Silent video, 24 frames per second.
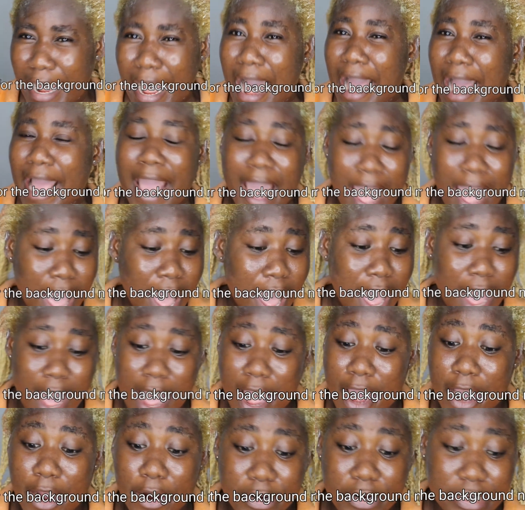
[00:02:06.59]
I
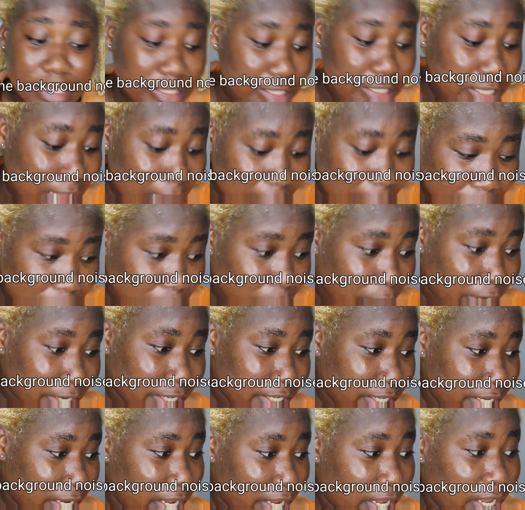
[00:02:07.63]
honestly have no
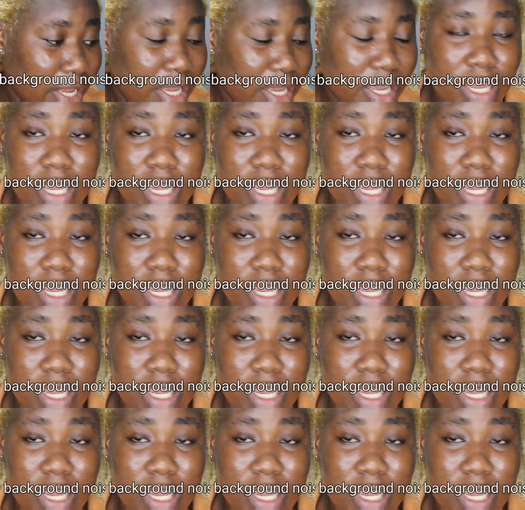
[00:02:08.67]
idea.